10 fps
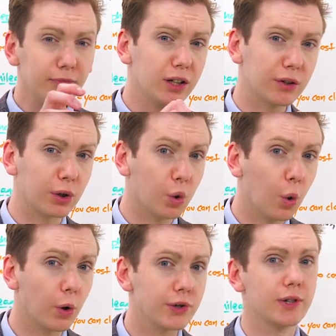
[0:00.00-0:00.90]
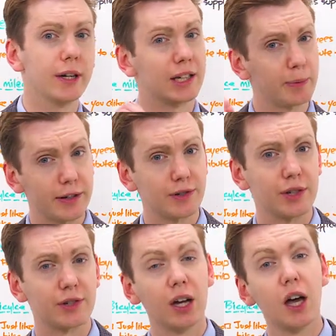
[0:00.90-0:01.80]
the course
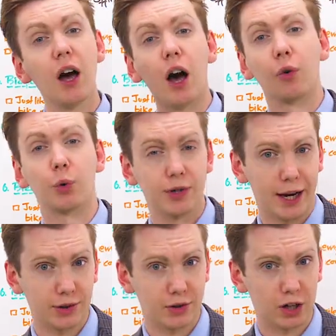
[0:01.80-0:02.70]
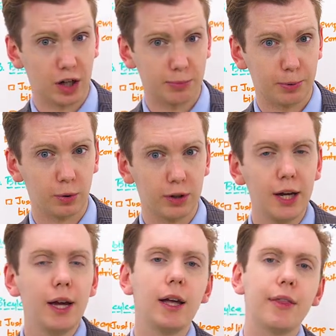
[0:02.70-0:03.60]
expenses are all tax deductible.
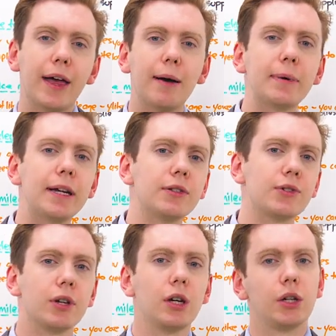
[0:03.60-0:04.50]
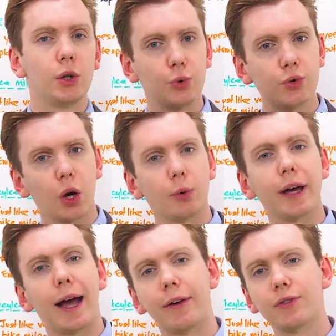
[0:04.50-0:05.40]
That means you don't
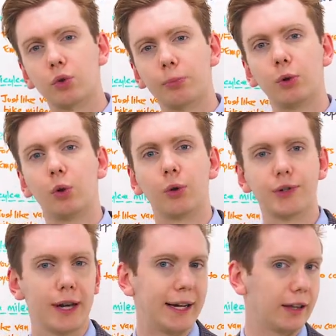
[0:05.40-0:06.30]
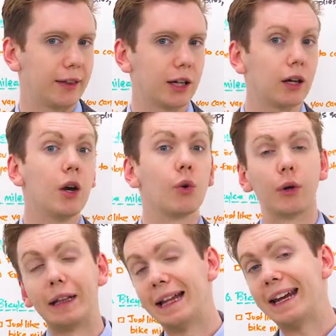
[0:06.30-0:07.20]
have to report anything
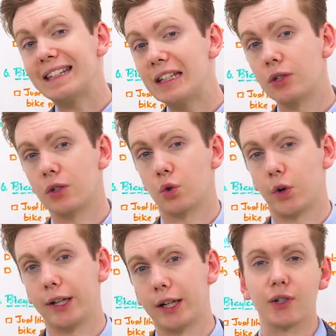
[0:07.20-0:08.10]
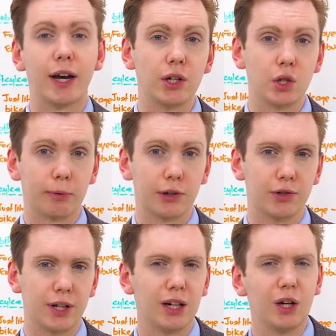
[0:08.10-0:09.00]
related to training to
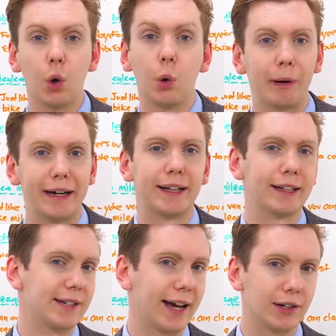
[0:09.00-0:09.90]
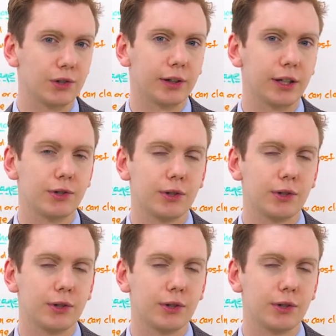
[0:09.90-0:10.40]
HMRC or pay any tax on it.